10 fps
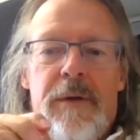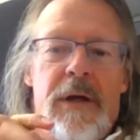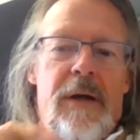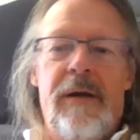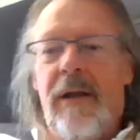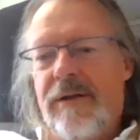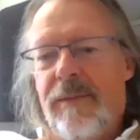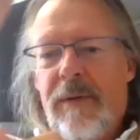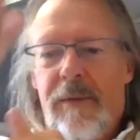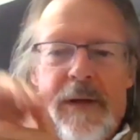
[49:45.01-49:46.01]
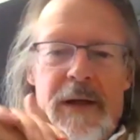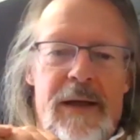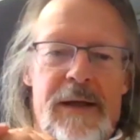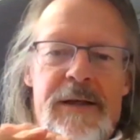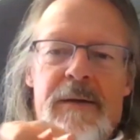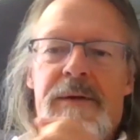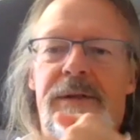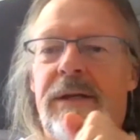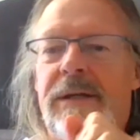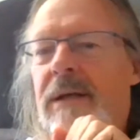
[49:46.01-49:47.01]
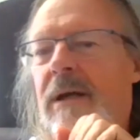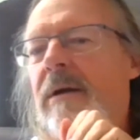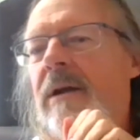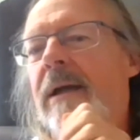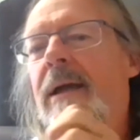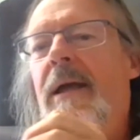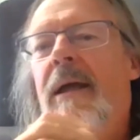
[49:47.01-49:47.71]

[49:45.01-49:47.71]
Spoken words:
You know, and loads of people with their hands up and said, okay,